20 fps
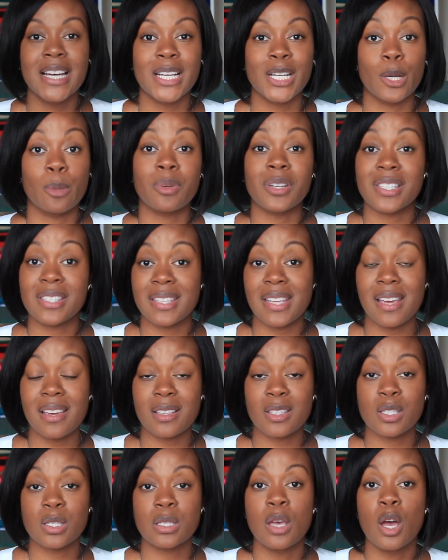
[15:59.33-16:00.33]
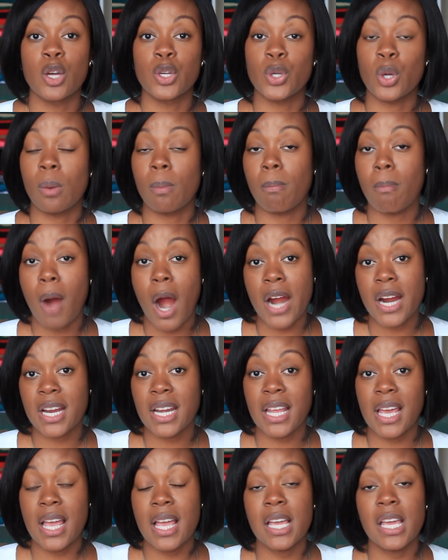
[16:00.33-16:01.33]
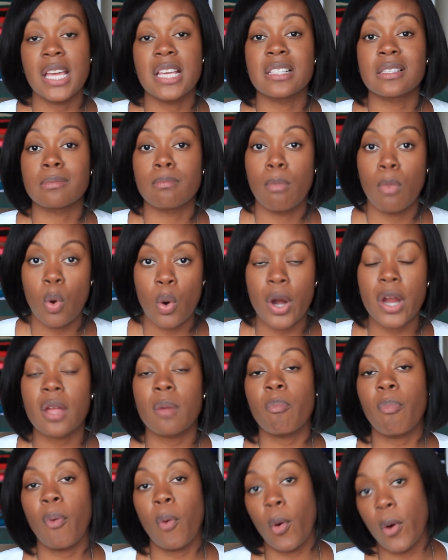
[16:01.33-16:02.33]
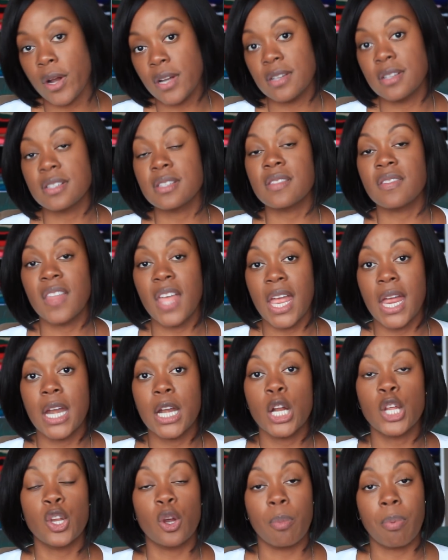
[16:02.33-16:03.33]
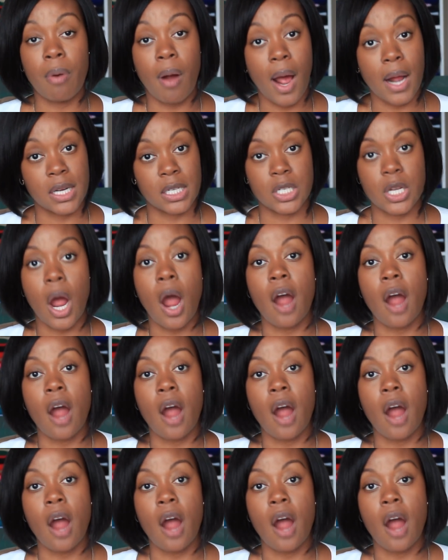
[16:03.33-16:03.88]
Number six, your marketing is more important than your product